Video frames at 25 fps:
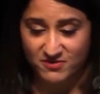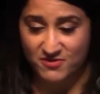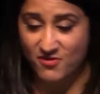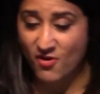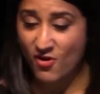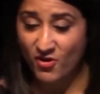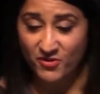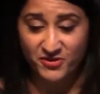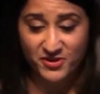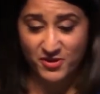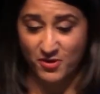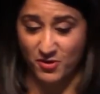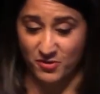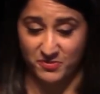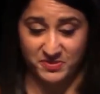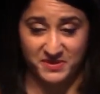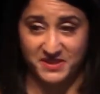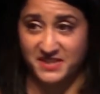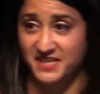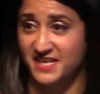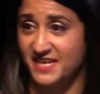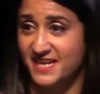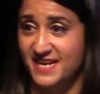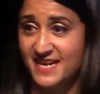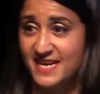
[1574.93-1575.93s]
the ops
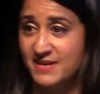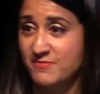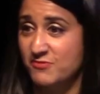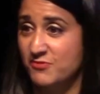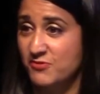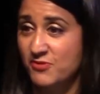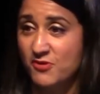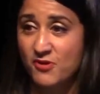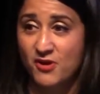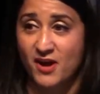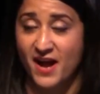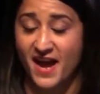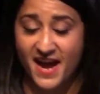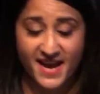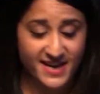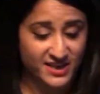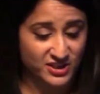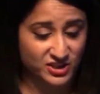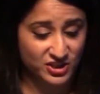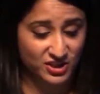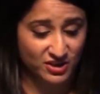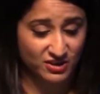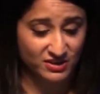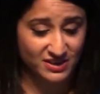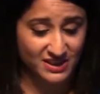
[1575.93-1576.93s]
team or not a
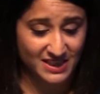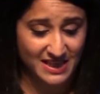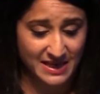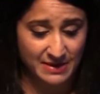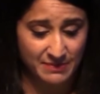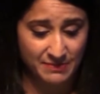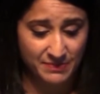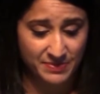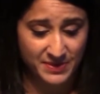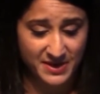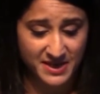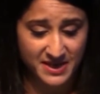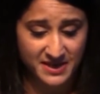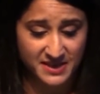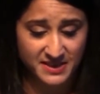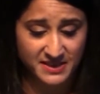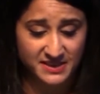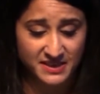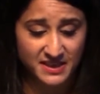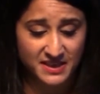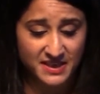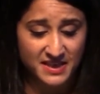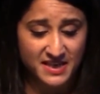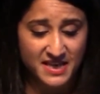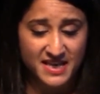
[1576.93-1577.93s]
HR team,
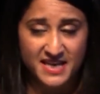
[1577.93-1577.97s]
because